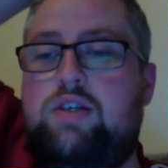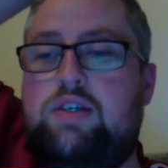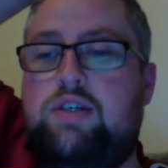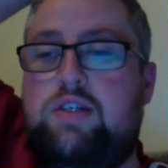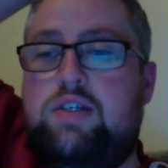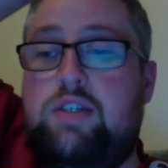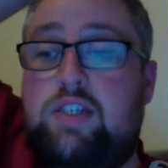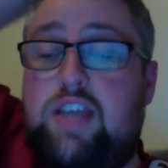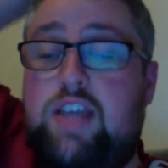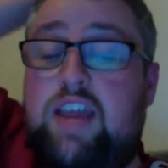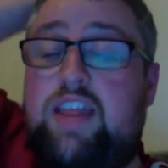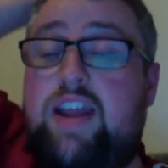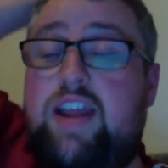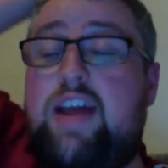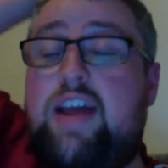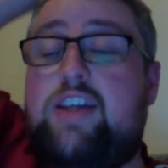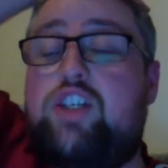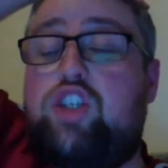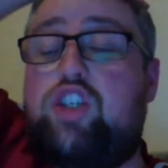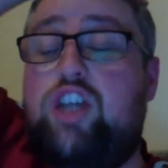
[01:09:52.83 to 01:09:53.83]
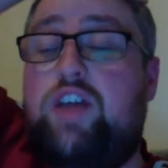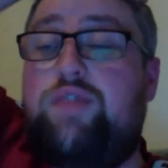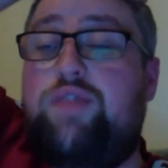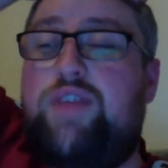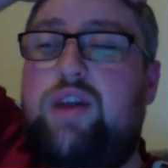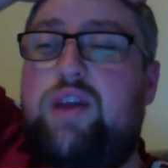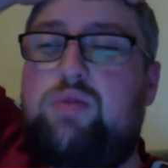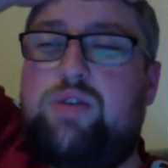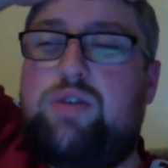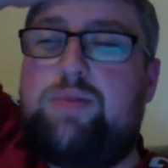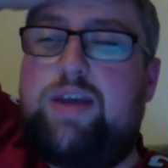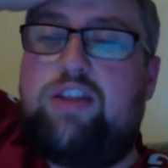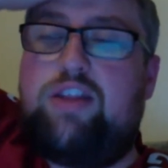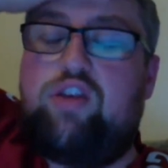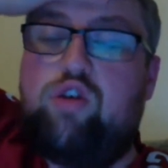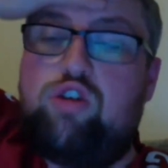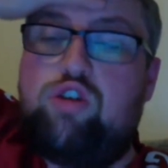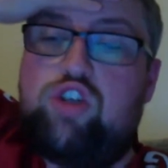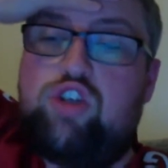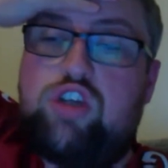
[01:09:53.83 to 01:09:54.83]
Yeah, the last Chill fight was a bit
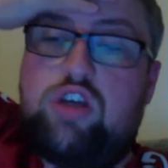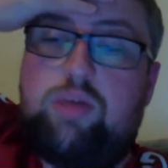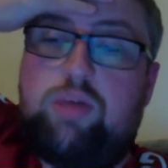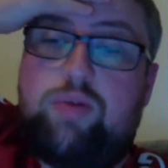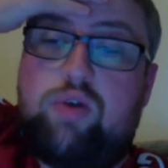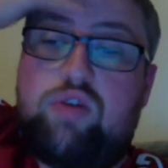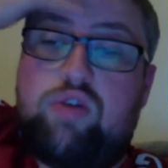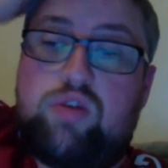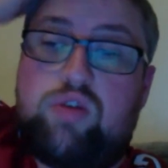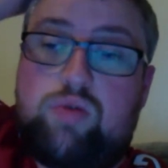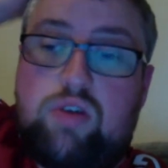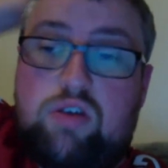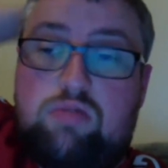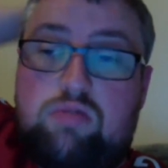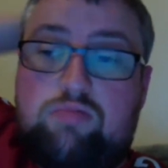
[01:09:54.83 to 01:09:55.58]
dodgy, I'll be honest with you.